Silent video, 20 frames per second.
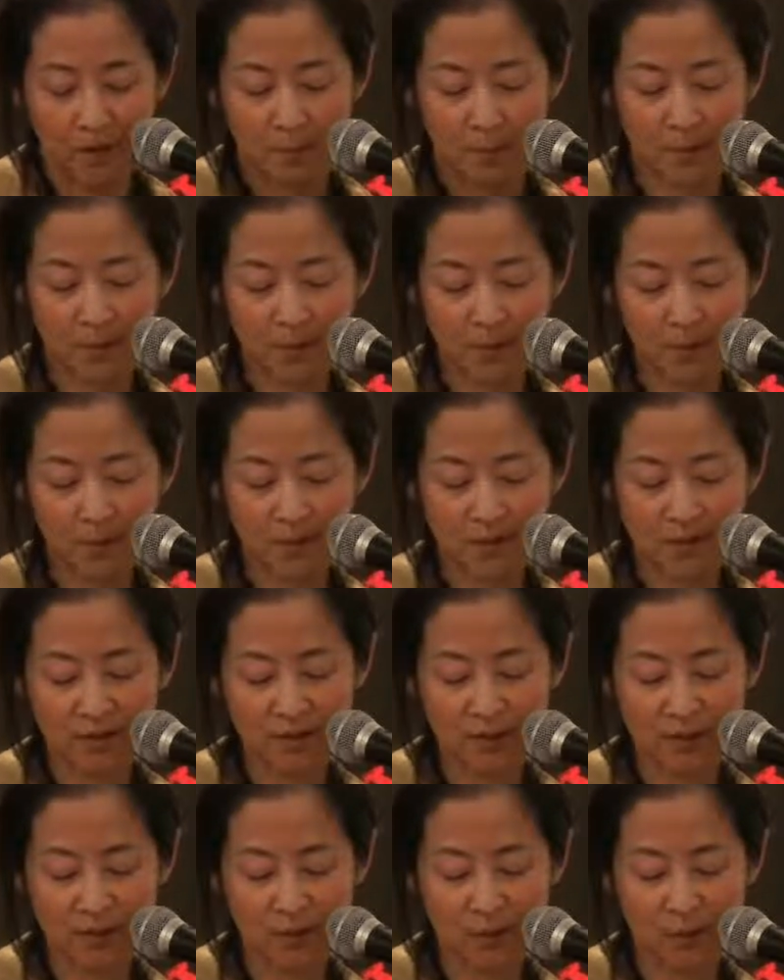But the rest
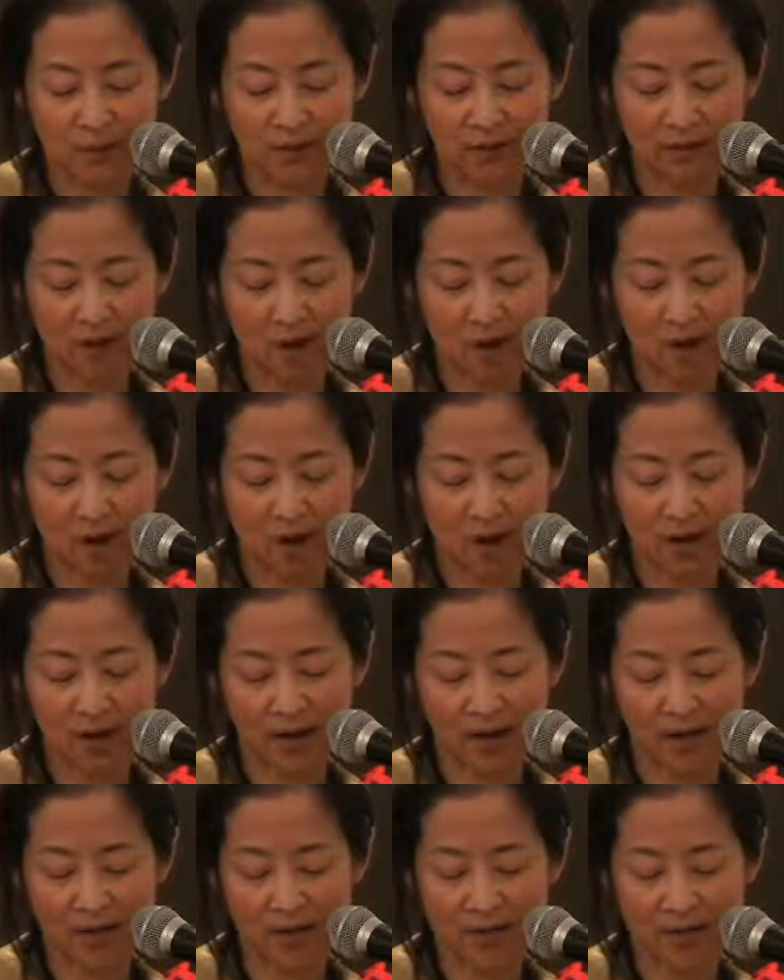of us would lower our
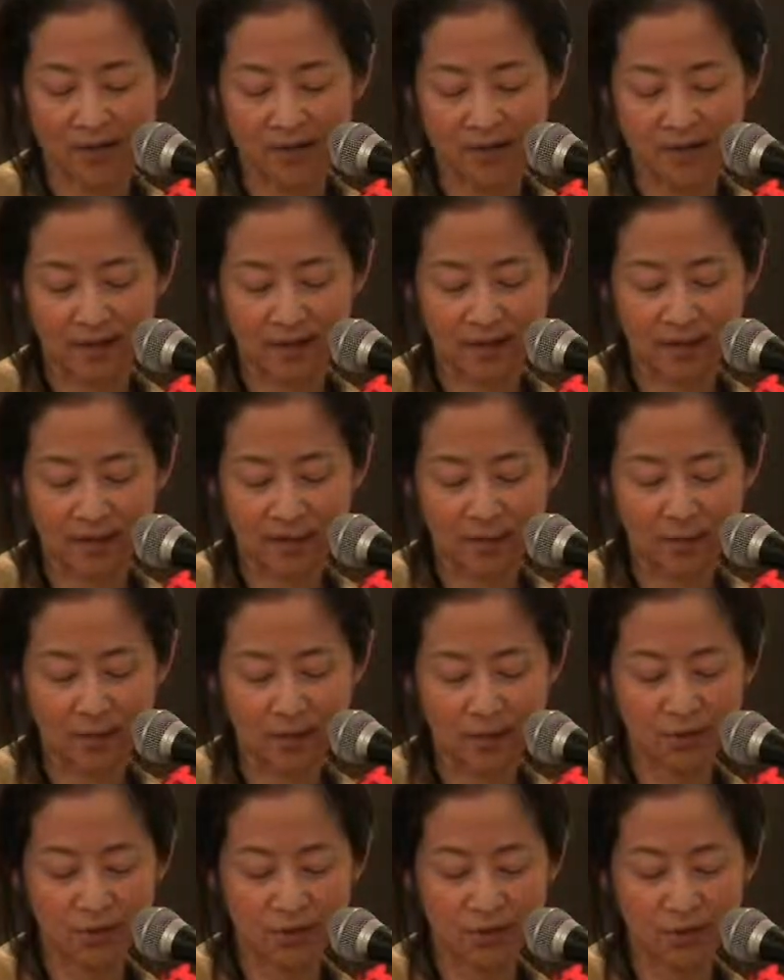heads and
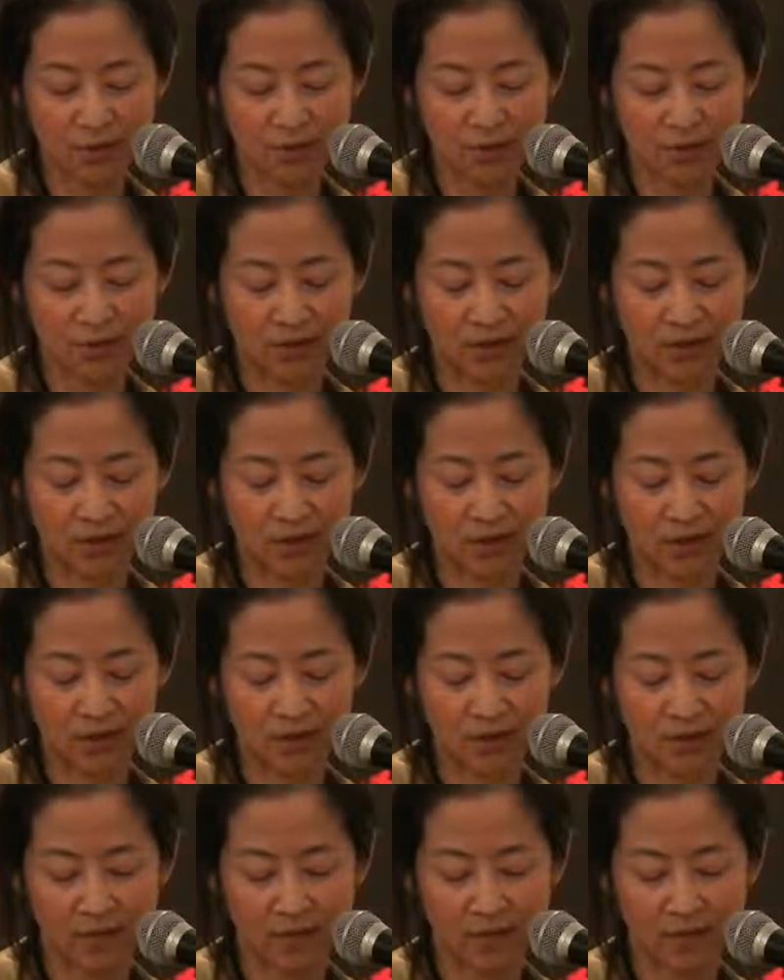smooth down the skirts